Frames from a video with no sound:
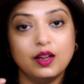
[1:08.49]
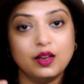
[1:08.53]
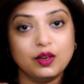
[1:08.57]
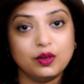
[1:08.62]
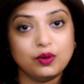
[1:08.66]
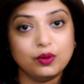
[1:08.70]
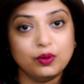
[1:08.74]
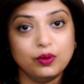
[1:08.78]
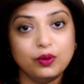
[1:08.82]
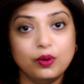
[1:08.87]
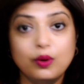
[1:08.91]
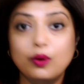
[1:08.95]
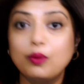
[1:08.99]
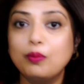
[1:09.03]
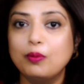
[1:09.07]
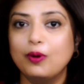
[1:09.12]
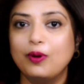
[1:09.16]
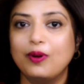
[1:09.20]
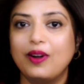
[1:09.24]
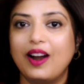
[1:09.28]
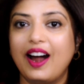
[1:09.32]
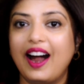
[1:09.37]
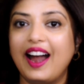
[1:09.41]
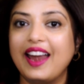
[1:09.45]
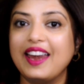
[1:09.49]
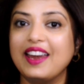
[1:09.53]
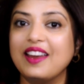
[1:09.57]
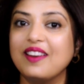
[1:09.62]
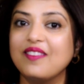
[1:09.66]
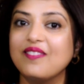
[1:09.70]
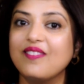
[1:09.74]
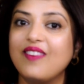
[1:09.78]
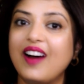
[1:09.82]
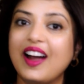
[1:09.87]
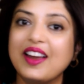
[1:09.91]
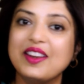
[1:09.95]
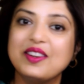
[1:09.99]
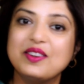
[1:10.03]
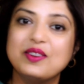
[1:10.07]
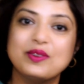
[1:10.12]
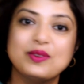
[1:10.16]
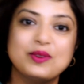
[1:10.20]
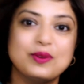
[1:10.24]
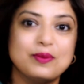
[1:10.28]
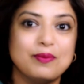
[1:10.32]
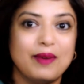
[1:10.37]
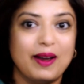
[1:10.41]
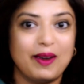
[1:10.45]
To know more, I invite you
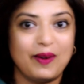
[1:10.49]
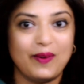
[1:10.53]
to my